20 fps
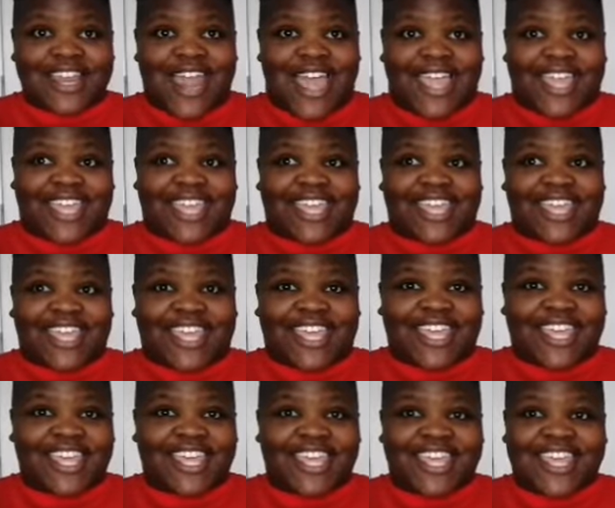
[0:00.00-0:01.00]
Like,
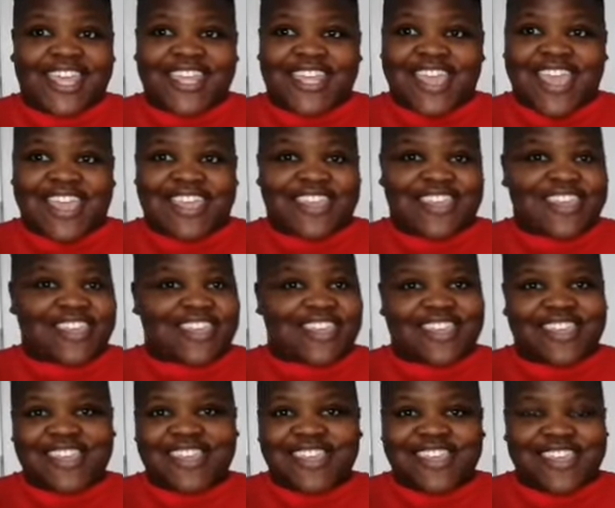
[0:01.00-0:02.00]
yay.
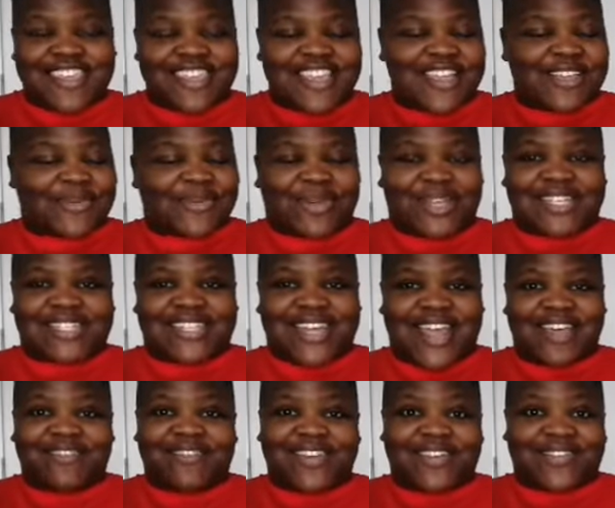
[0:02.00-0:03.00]
It was
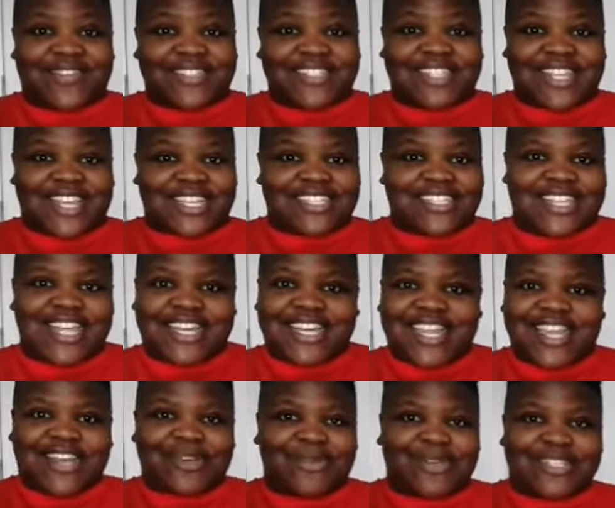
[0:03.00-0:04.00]
love at first sight. That
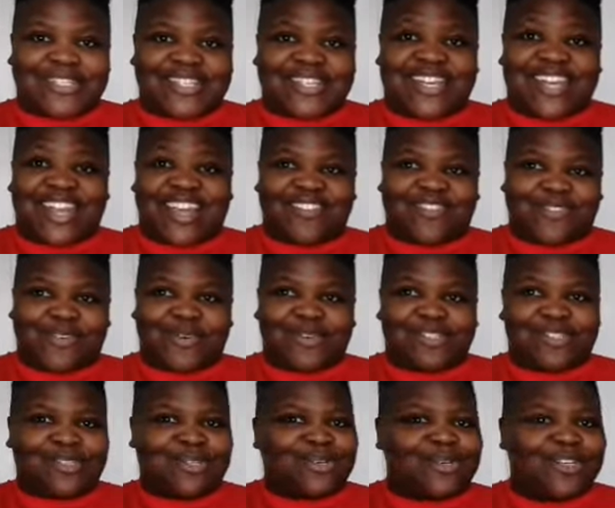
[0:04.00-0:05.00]
girl was in love
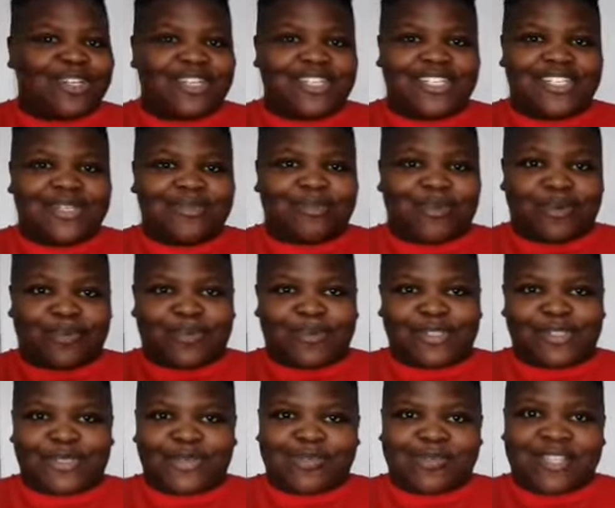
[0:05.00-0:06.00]
also. Yeah. She
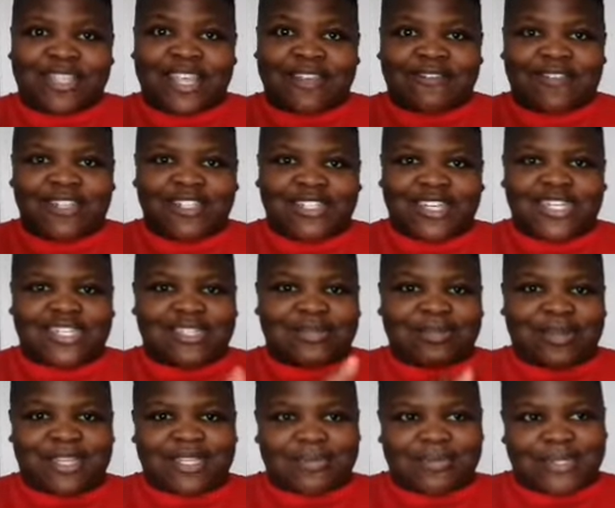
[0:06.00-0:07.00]
proposed to me the first day she
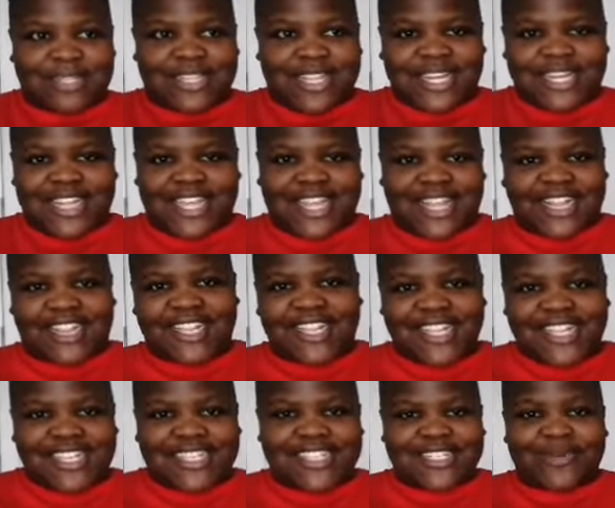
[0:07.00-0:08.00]
met me, that girl.
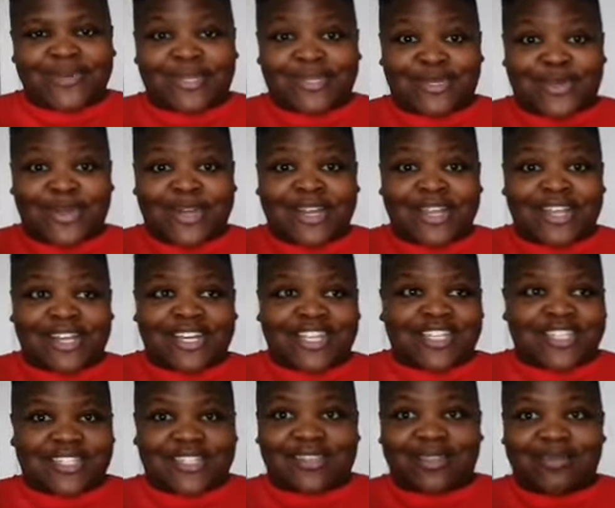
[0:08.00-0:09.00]
She was on her
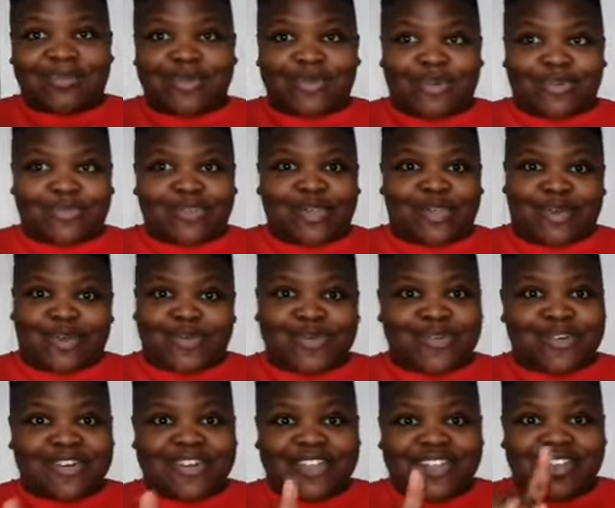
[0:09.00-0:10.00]
knees in the middle of the
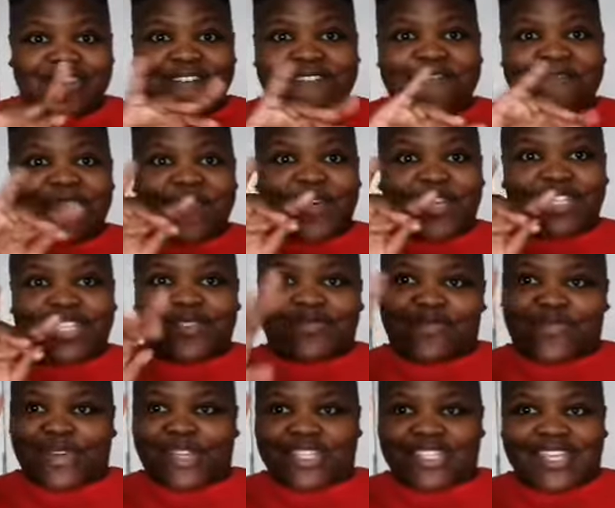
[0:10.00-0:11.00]
road.
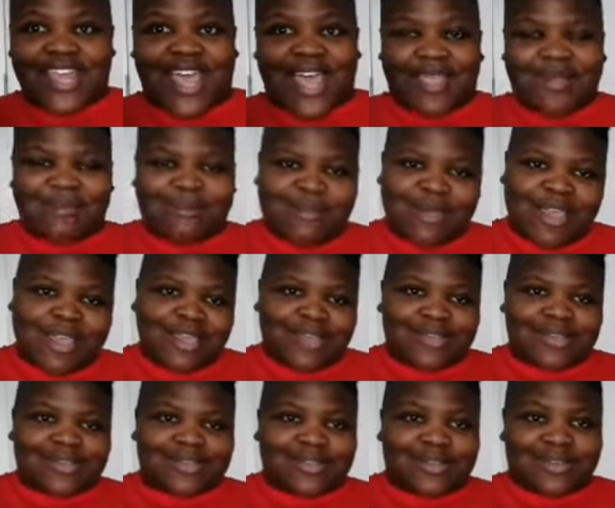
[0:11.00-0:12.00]
First time.
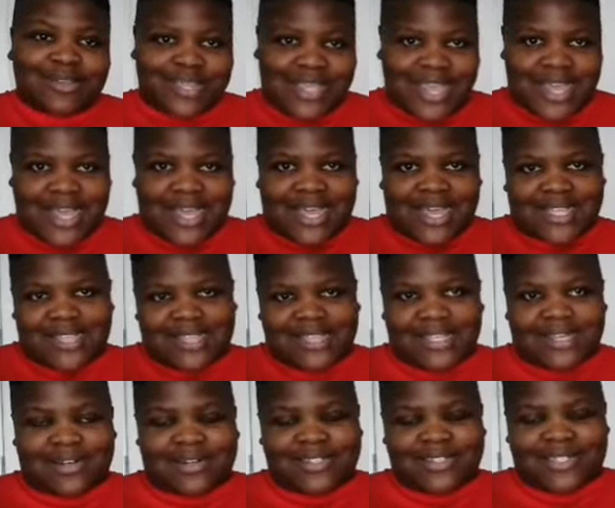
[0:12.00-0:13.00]
Yeah. So yeah,
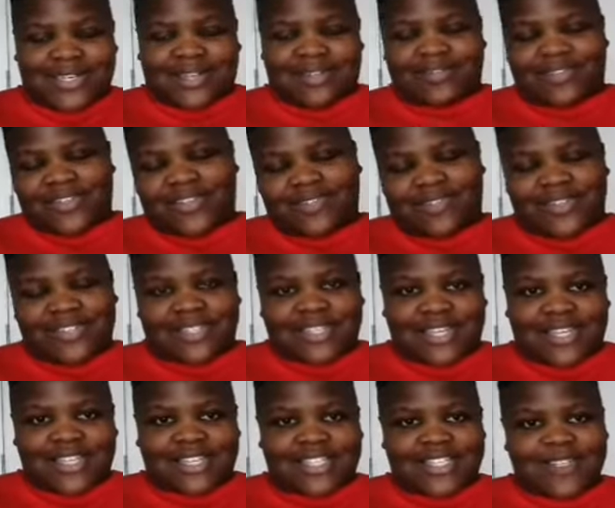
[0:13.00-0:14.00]
that was love at first
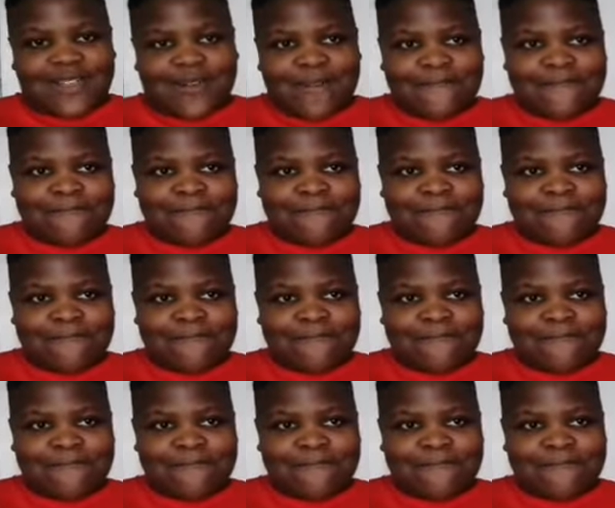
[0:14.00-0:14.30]
sight.